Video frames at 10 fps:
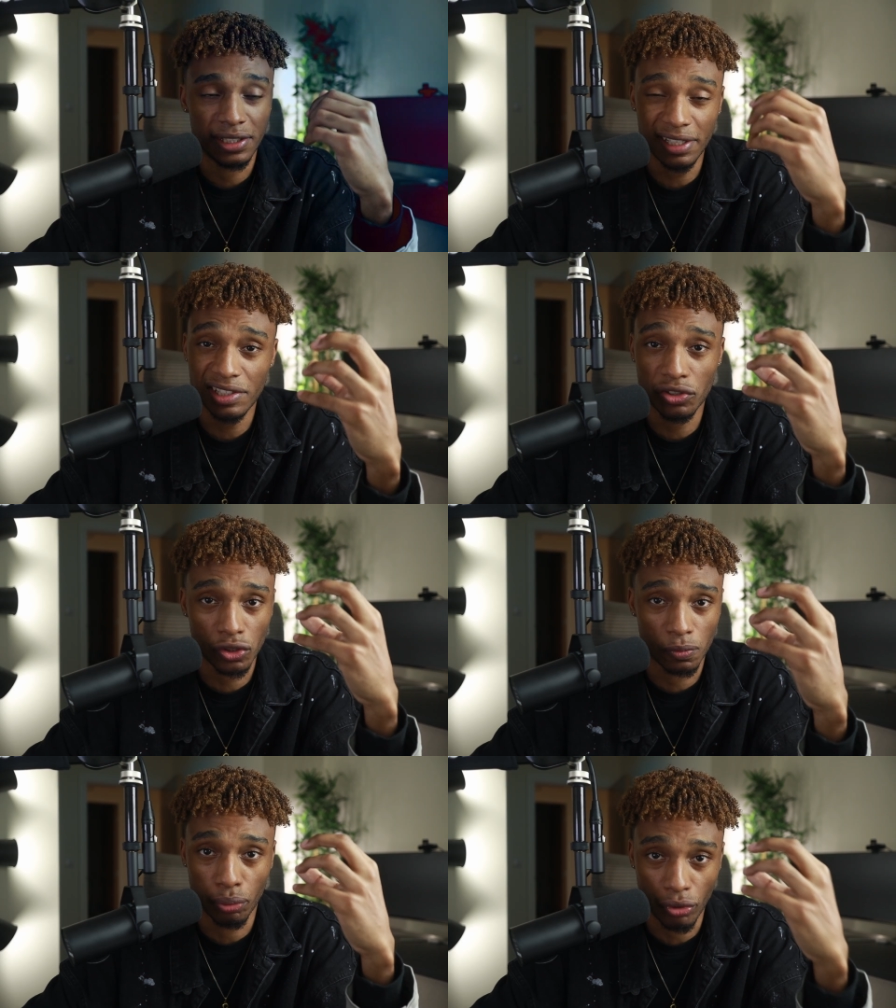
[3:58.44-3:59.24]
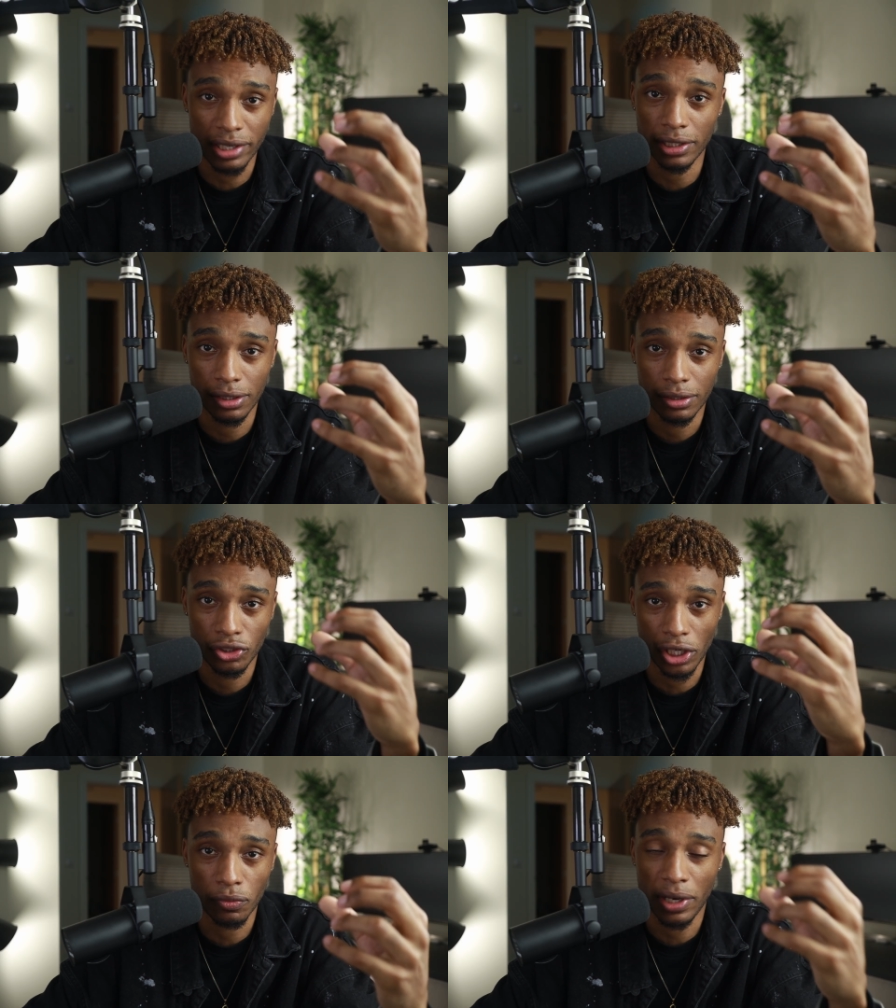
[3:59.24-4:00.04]
this is just branding,
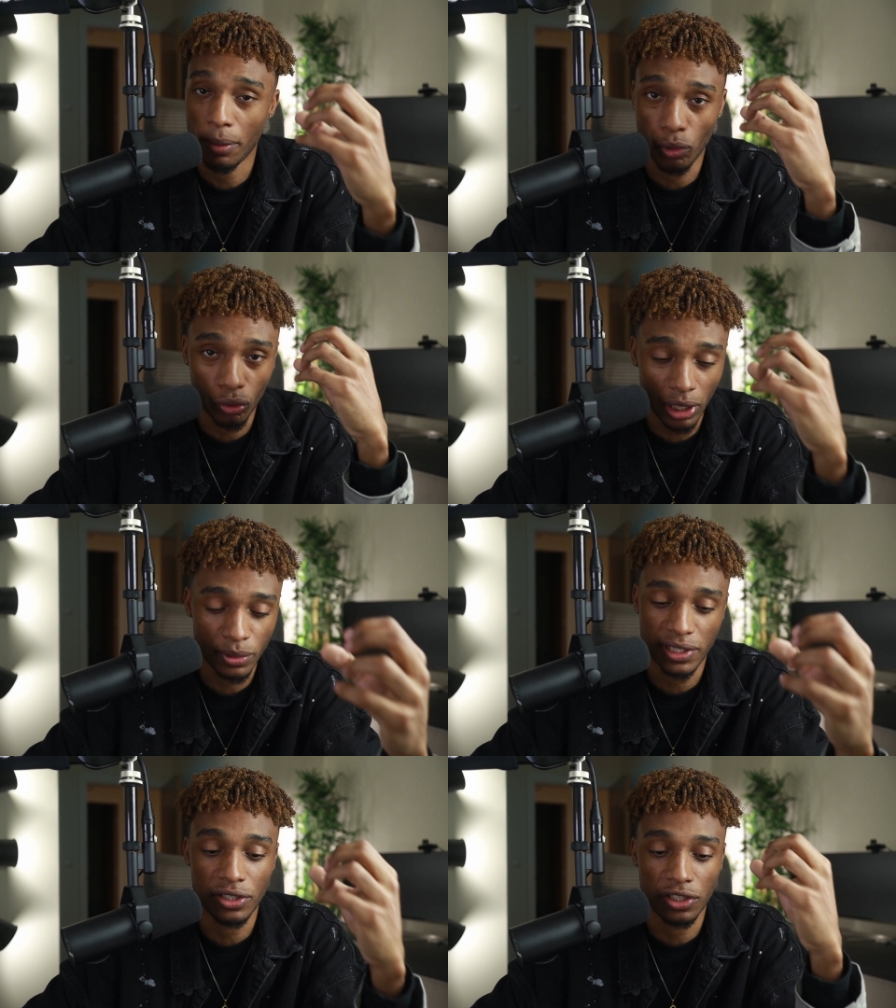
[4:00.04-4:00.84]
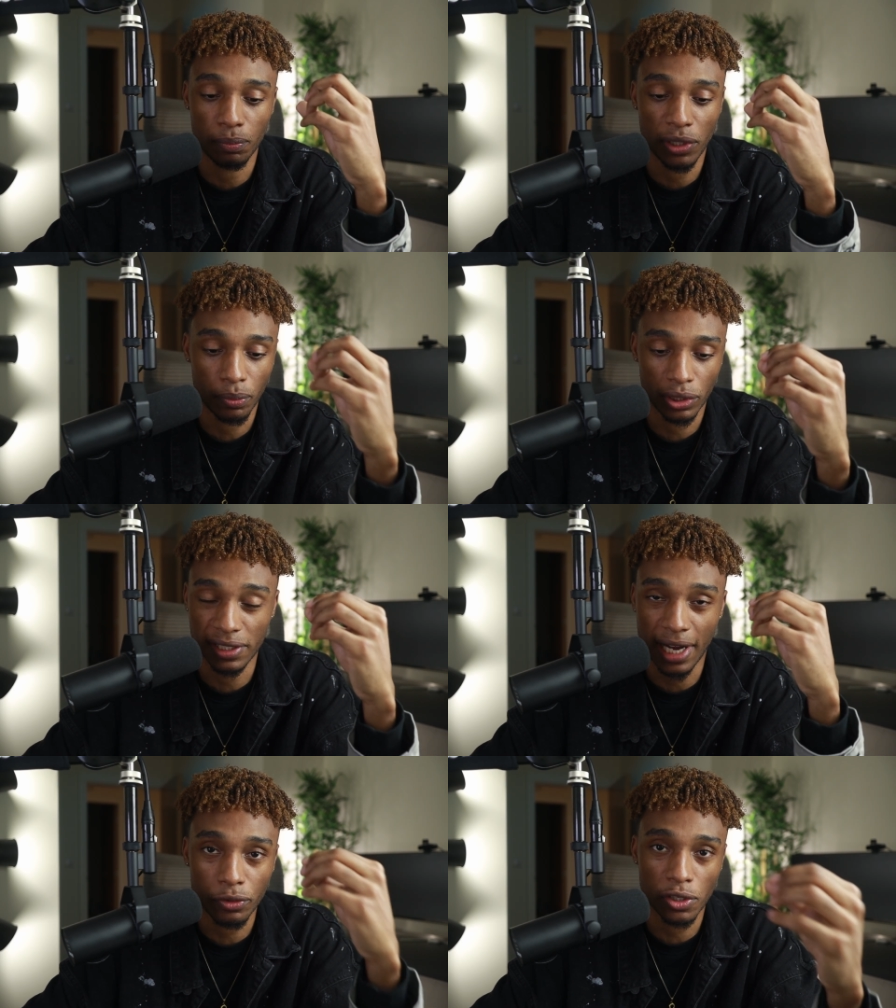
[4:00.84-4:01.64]
genuinely. I'm all I'm teaching people
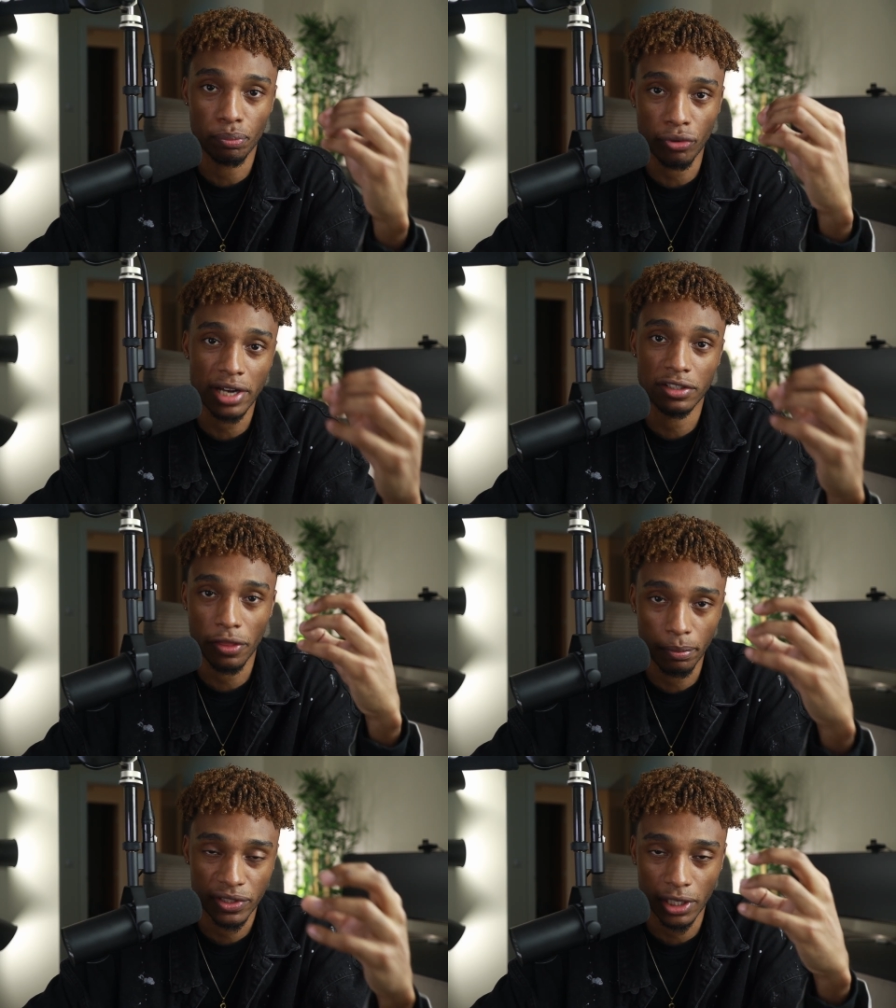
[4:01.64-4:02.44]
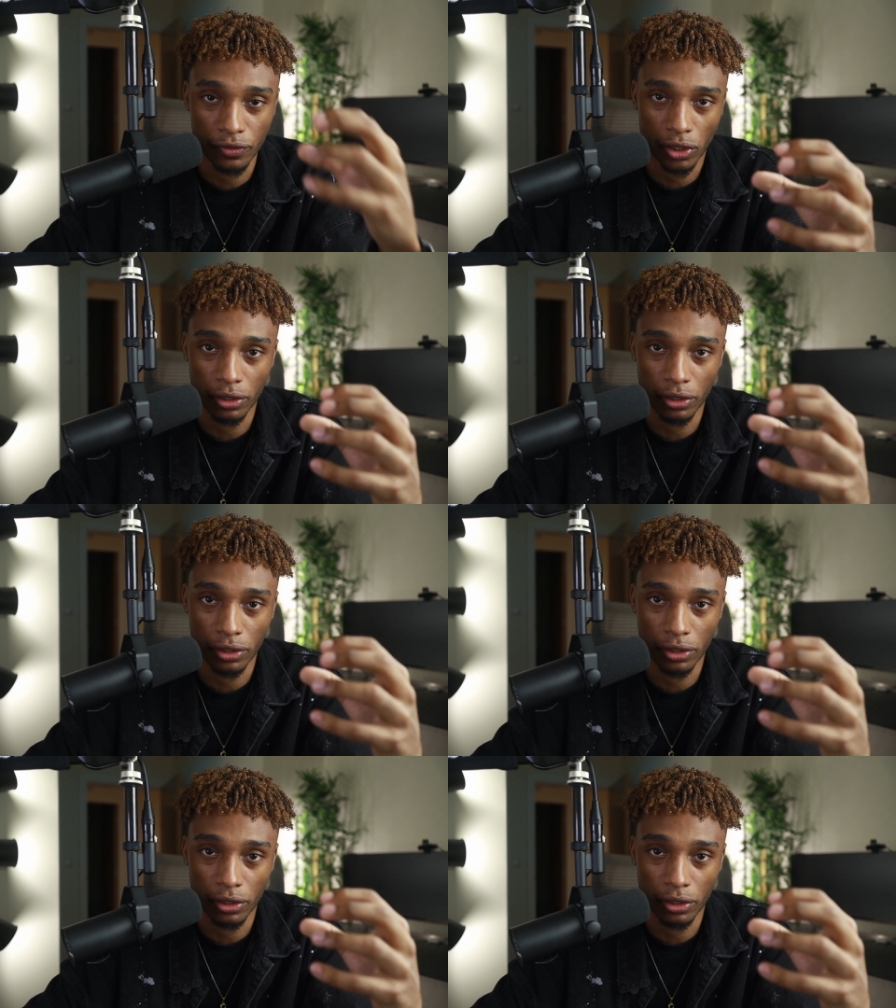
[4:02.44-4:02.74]
is how to brand themselves